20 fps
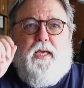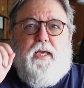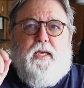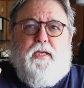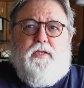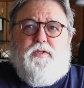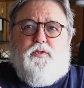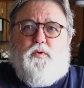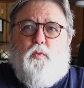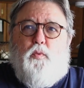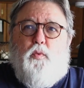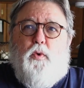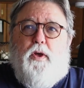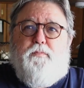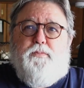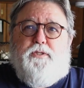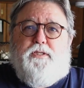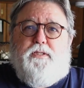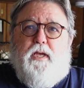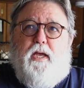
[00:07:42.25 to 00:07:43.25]
is a
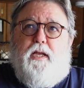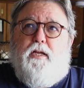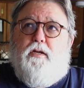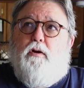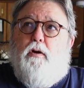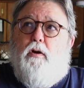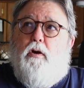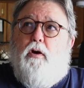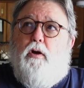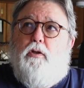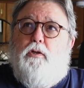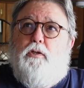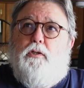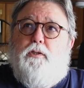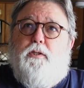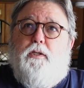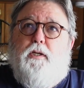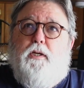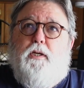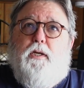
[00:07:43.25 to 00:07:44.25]
website
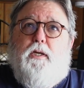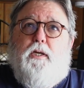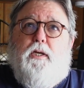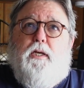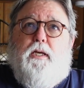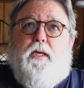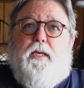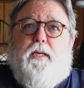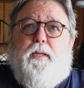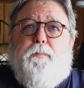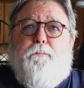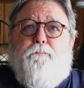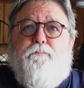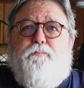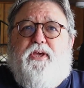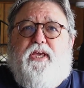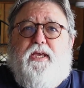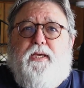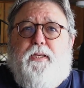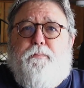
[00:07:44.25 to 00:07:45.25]
called
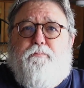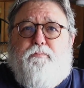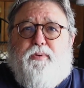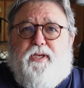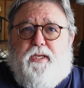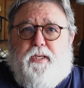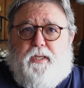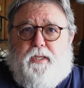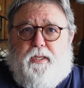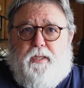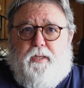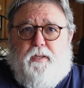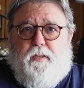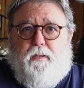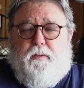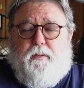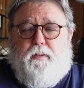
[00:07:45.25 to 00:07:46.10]
MPB.